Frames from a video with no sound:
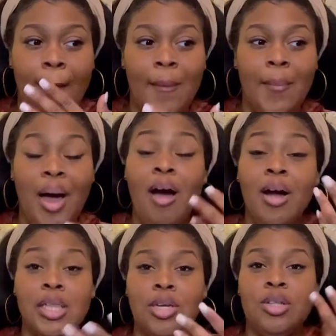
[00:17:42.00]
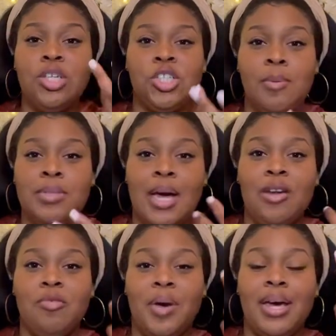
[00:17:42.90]
My heart literally jumped
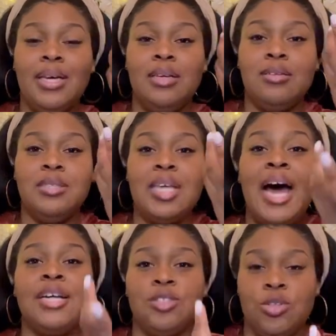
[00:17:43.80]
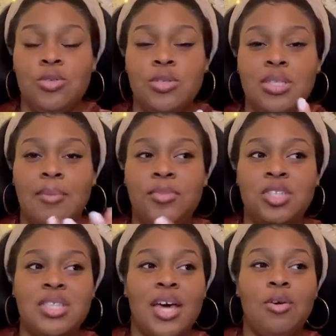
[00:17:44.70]
out of my tonsils. I'm
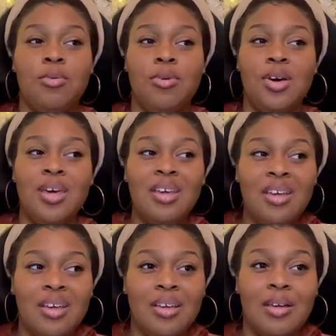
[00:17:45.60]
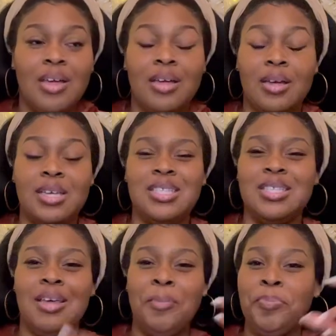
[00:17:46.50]
just like what? Cause
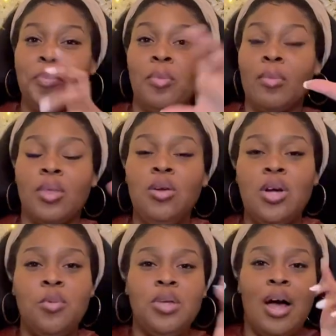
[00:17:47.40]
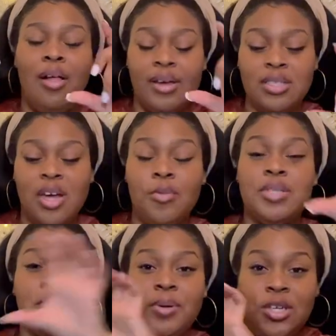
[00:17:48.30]
you know we all I saw
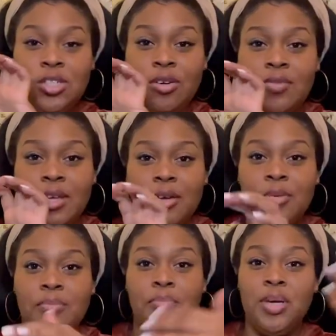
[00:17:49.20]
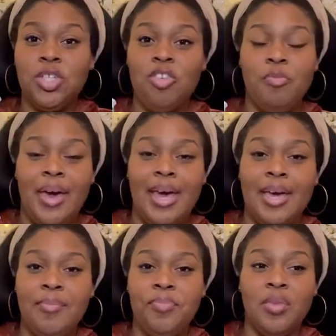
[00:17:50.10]
was a picture of them, picture of
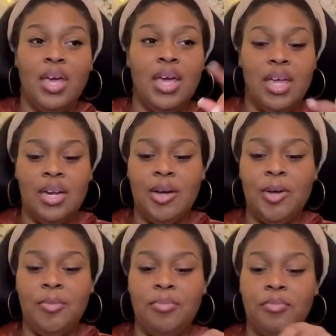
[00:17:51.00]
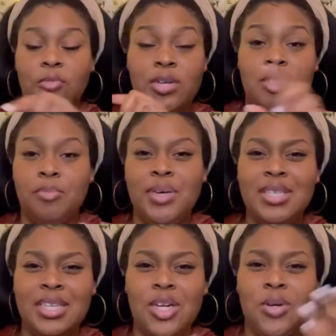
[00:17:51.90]
bae, and um rest in
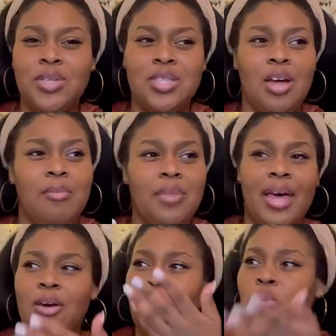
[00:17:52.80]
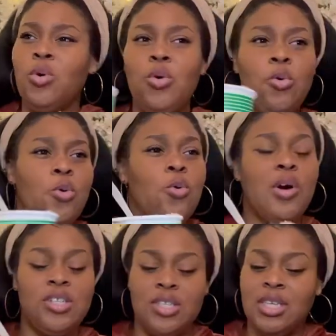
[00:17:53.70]
peace under it so i'm like who who who
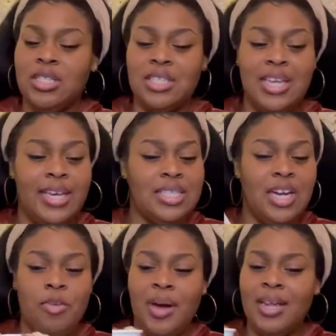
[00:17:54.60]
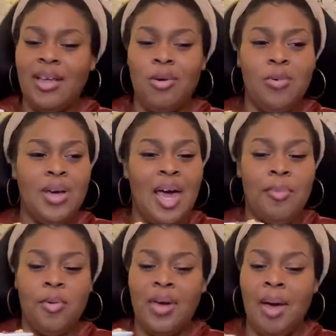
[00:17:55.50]
i just get to texting everybody like what
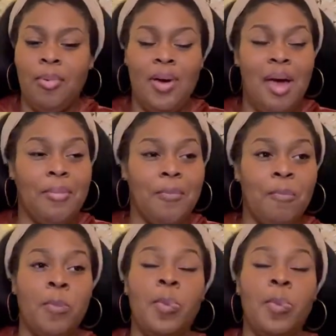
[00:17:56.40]
happened what happened what happened